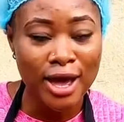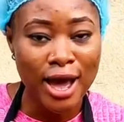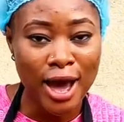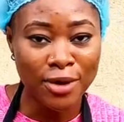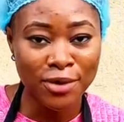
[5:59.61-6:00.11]

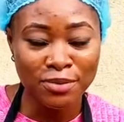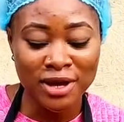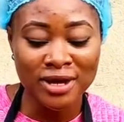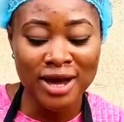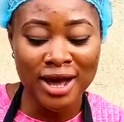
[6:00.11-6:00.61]

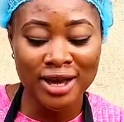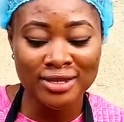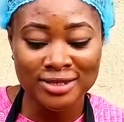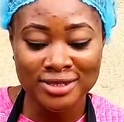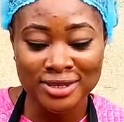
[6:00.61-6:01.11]
Arabian
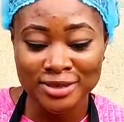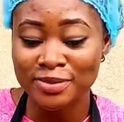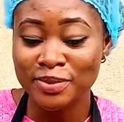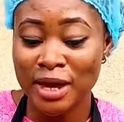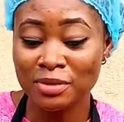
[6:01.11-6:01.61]
iced tea.
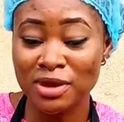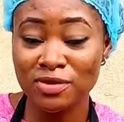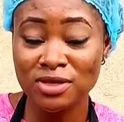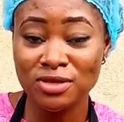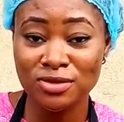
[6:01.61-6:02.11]
I'm giving
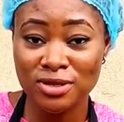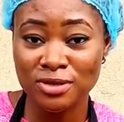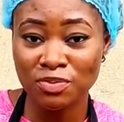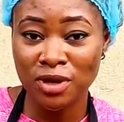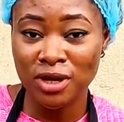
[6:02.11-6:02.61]
you this recipe,